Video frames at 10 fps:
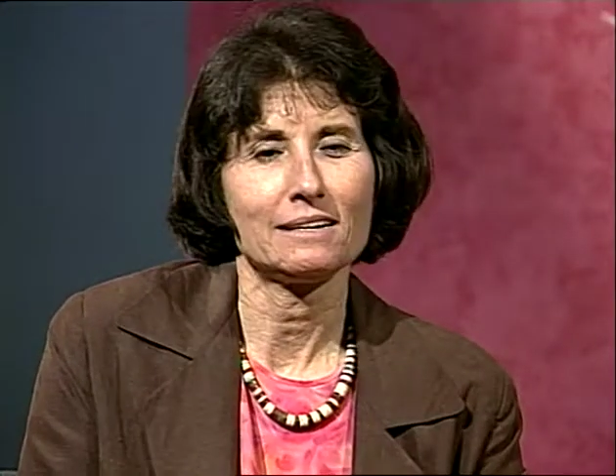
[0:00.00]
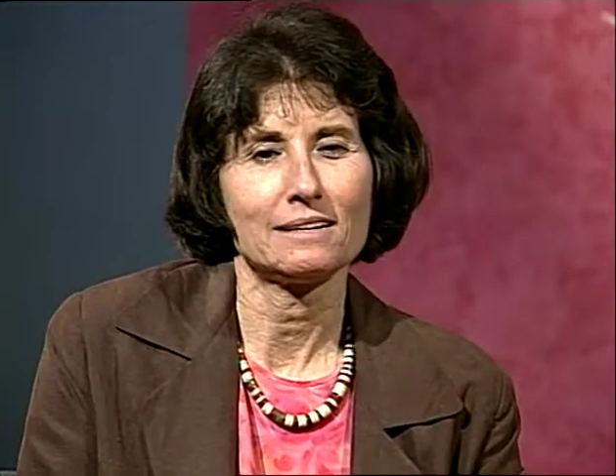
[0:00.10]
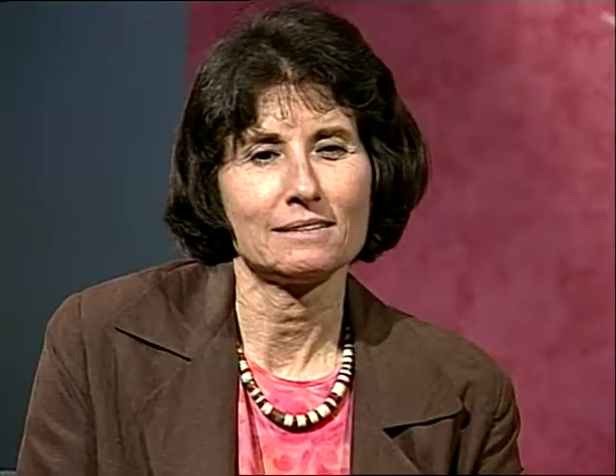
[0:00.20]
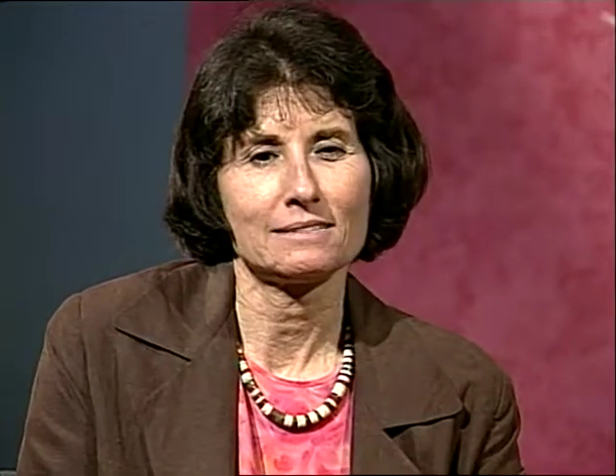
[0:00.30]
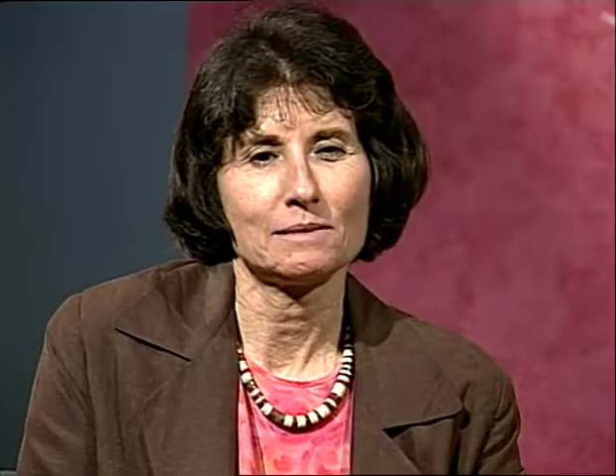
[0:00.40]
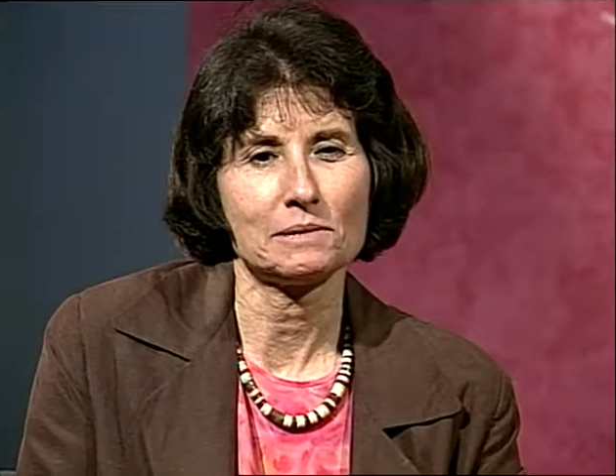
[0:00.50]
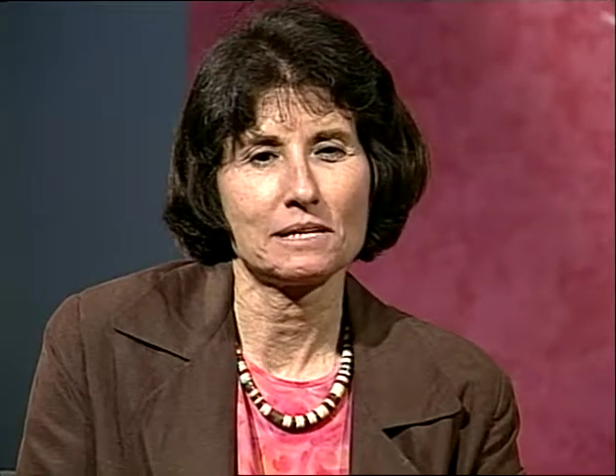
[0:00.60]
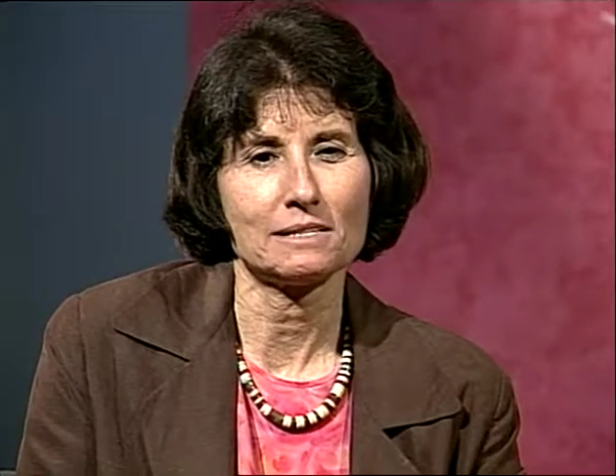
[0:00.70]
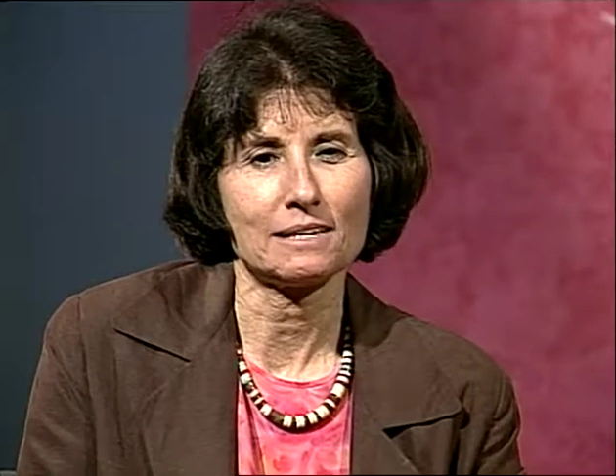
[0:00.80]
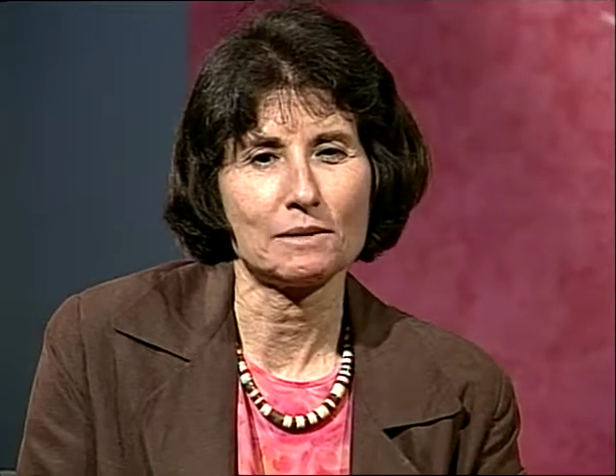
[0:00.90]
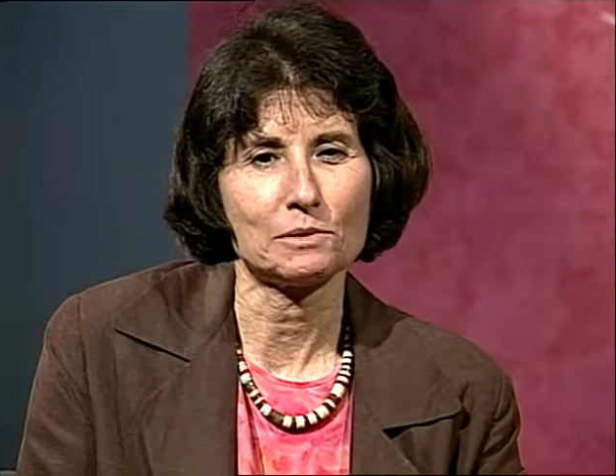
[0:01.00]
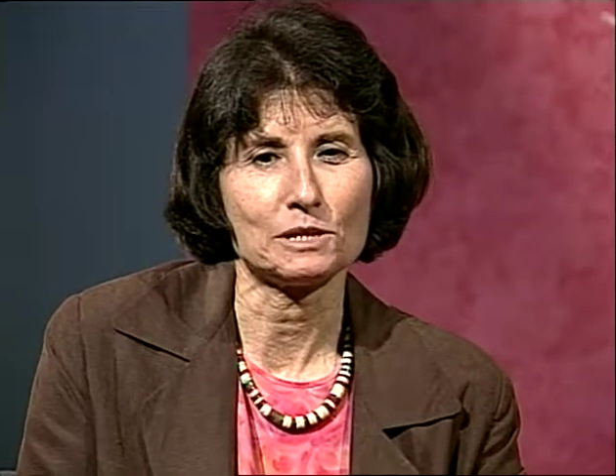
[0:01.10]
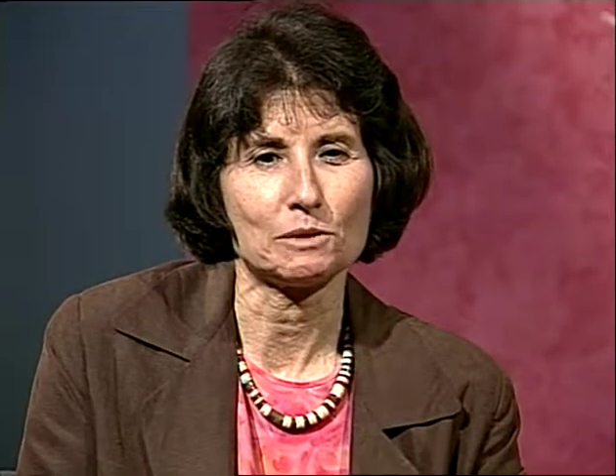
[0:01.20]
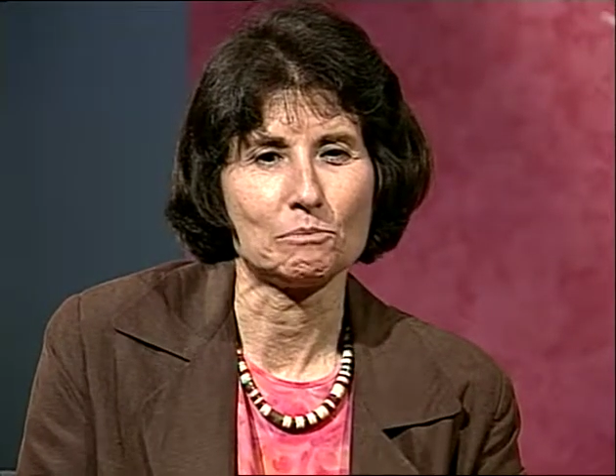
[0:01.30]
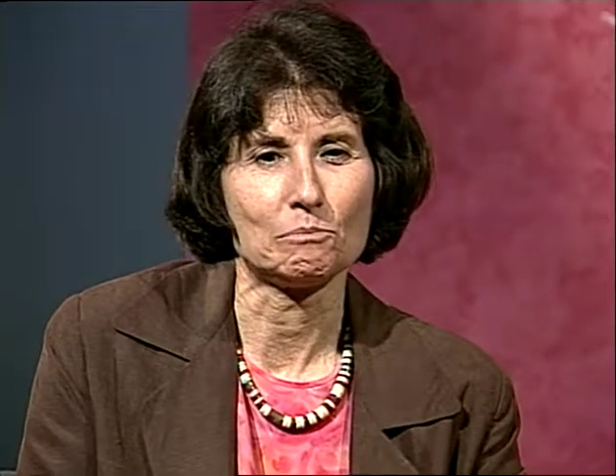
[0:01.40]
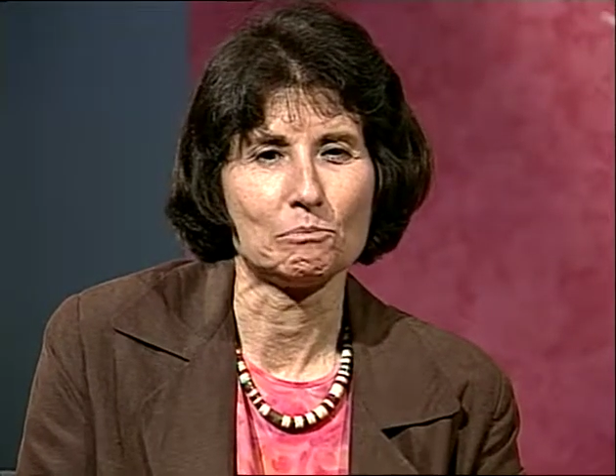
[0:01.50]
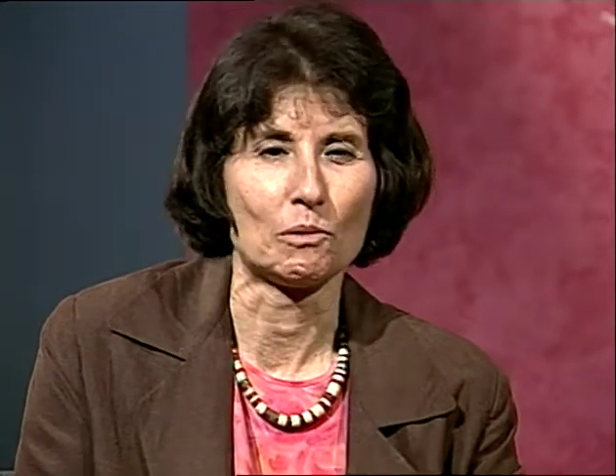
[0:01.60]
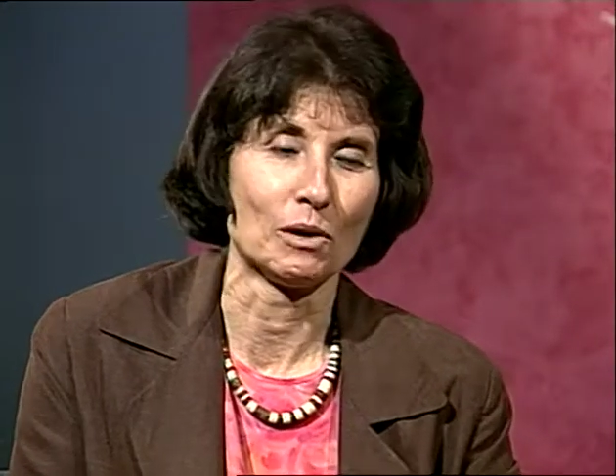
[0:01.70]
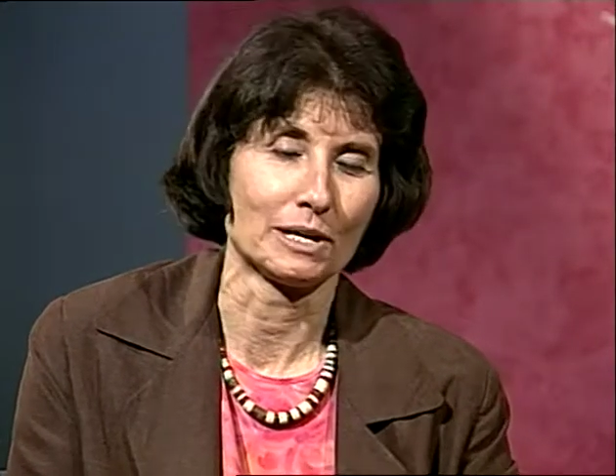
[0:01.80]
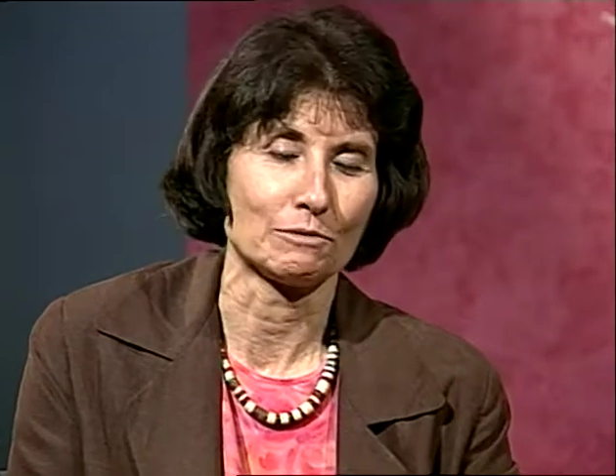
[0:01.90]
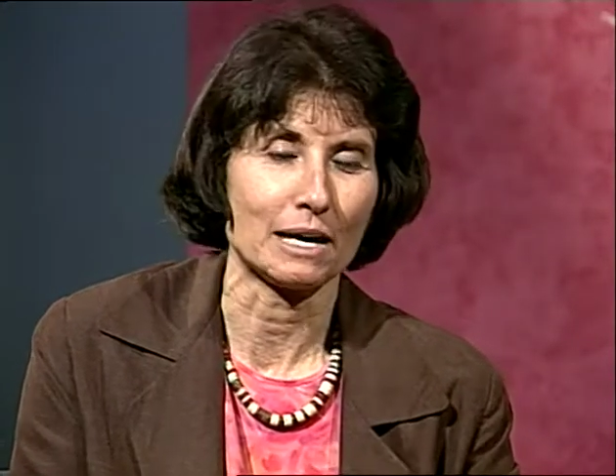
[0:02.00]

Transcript: and in some sense I was a born